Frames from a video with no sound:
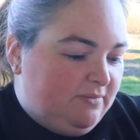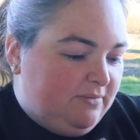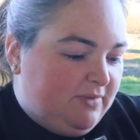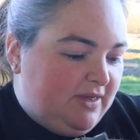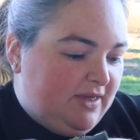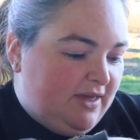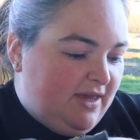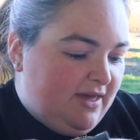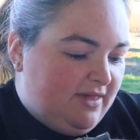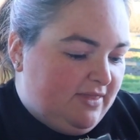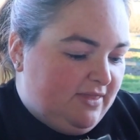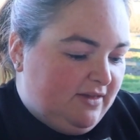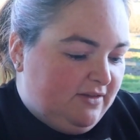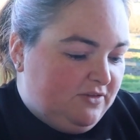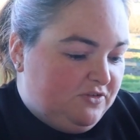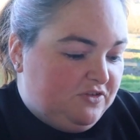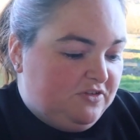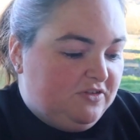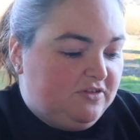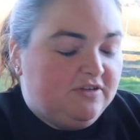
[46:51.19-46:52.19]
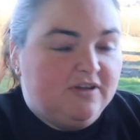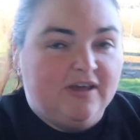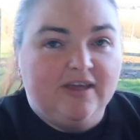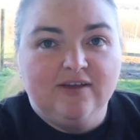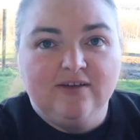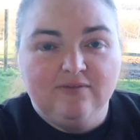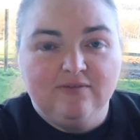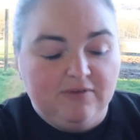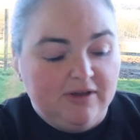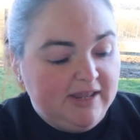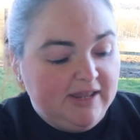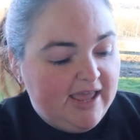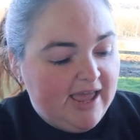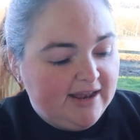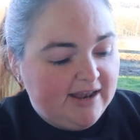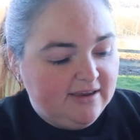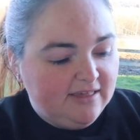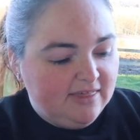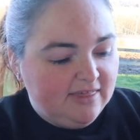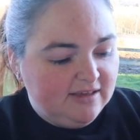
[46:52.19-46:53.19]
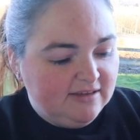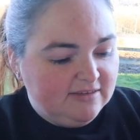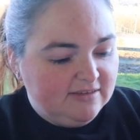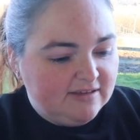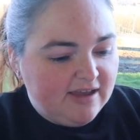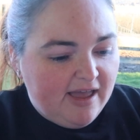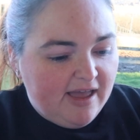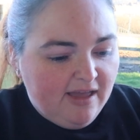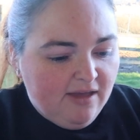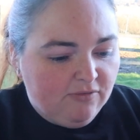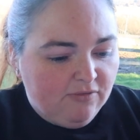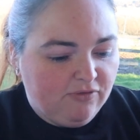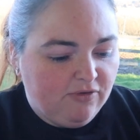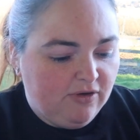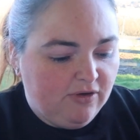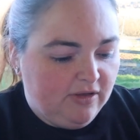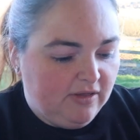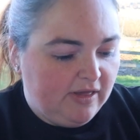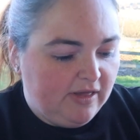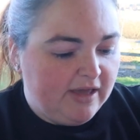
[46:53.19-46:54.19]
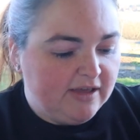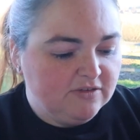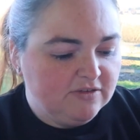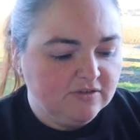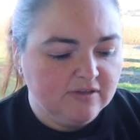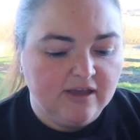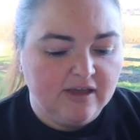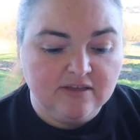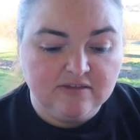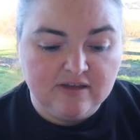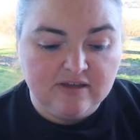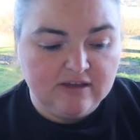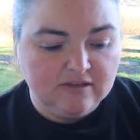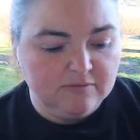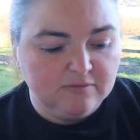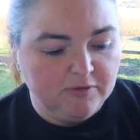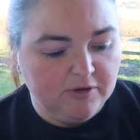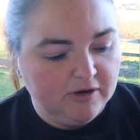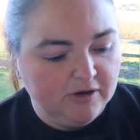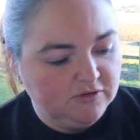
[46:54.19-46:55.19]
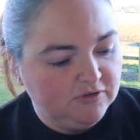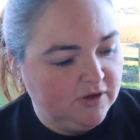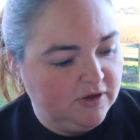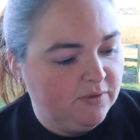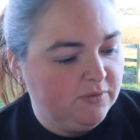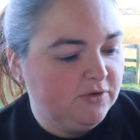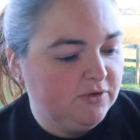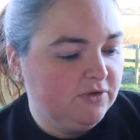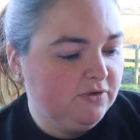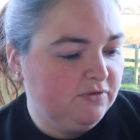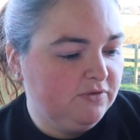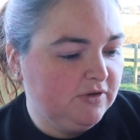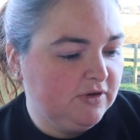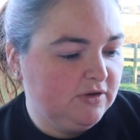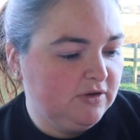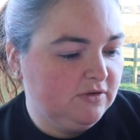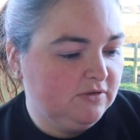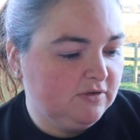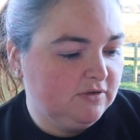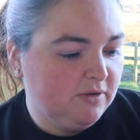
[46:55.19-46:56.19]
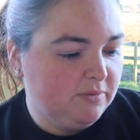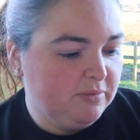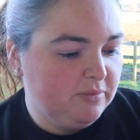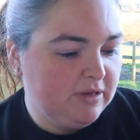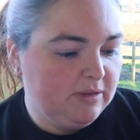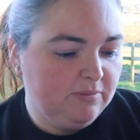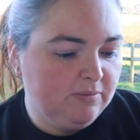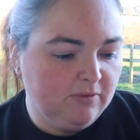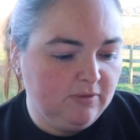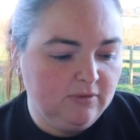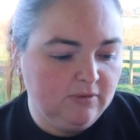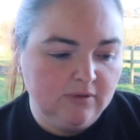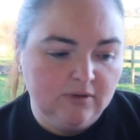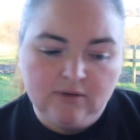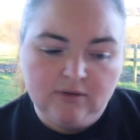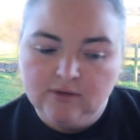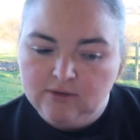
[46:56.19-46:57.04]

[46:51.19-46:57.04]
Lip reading: But yeah, they're just really handy things to have. Hazel has eczema, actually. I wonder if you can use it on people.